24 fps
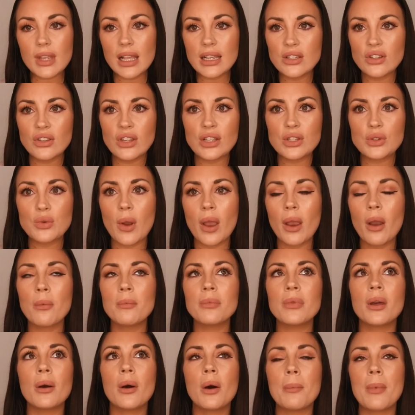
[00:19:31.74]
so that's why
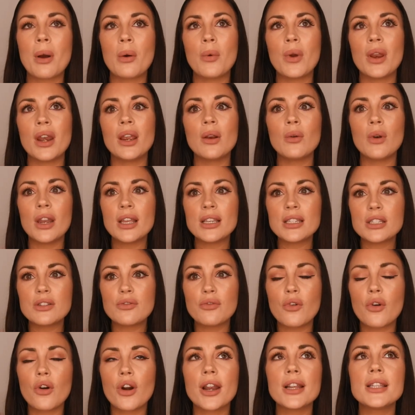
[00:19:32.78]
I'm on my waiting
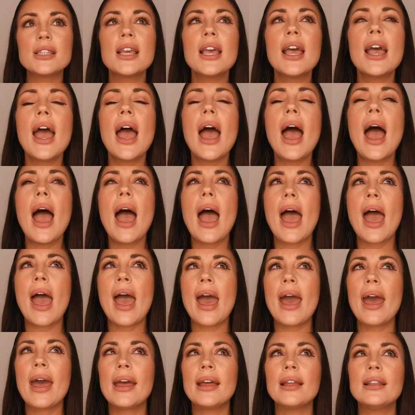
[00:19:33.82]
list for it.
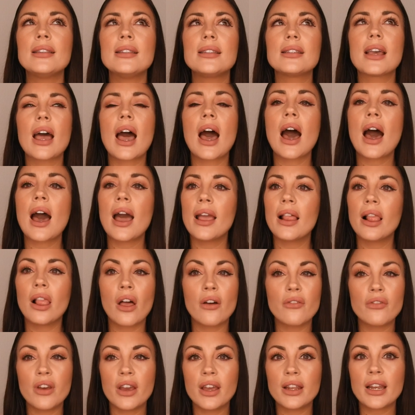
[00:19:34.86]
And I
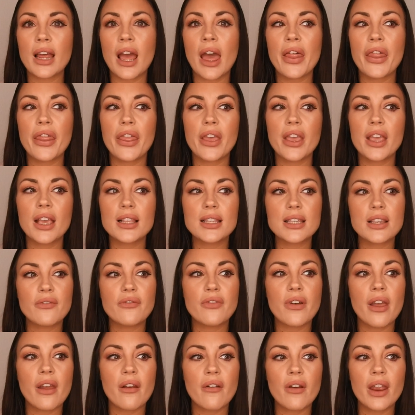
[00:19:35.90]
love it. I think it's a
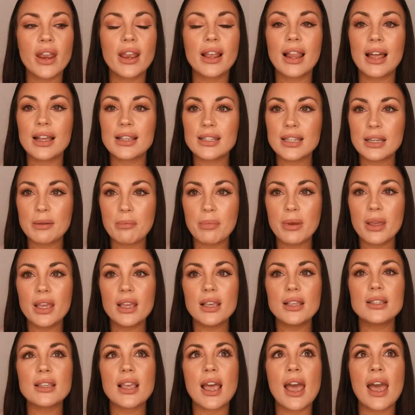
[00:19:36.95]
very classic
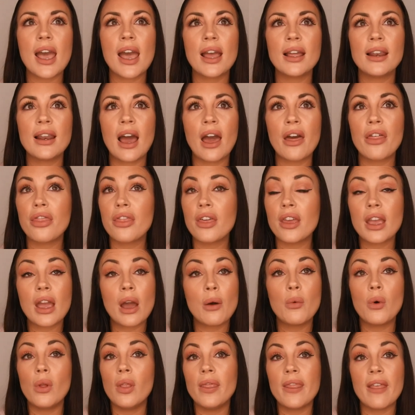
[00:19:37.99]
piece, and I think
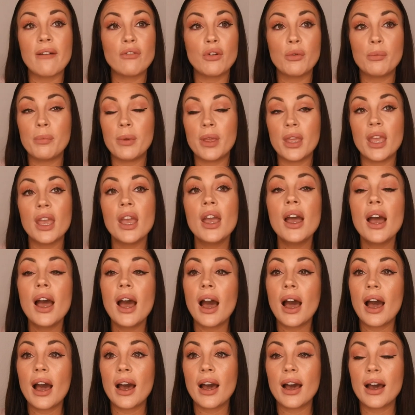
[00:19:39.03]
I will never be
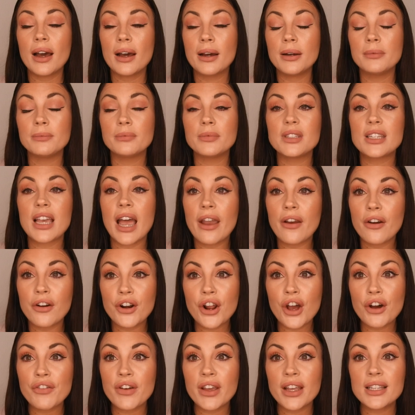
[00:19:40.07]

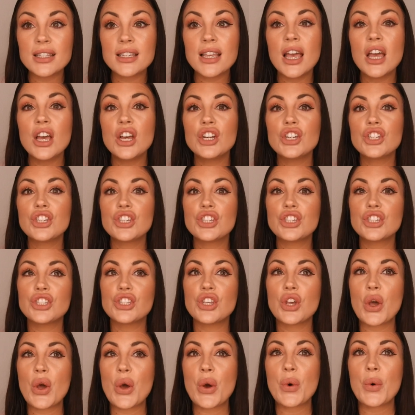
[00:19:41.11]
tired of it.
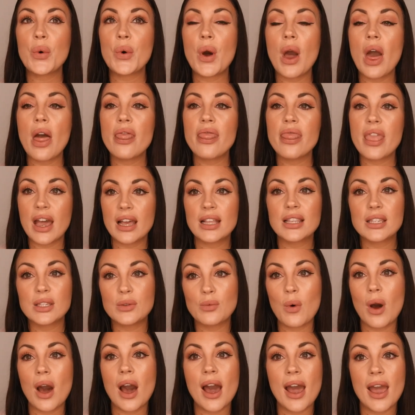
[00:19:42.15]
So
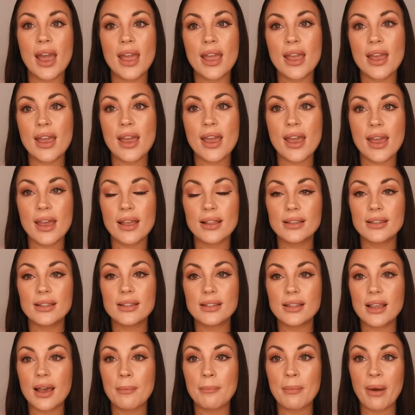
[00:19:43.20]
that's why
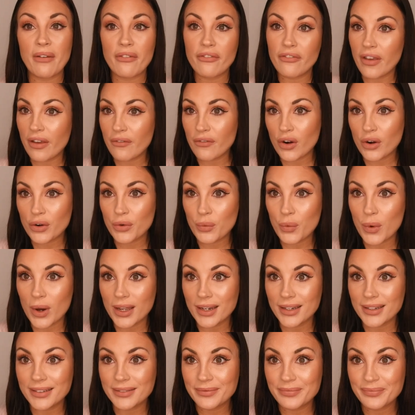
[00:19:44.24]
it's my favorite
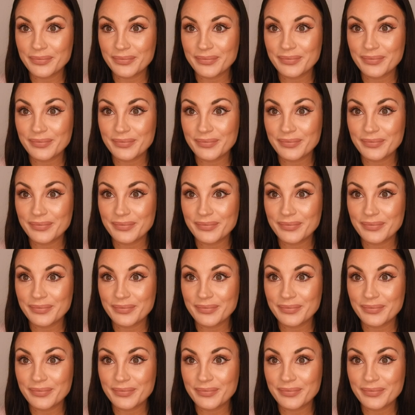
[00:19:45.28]
one.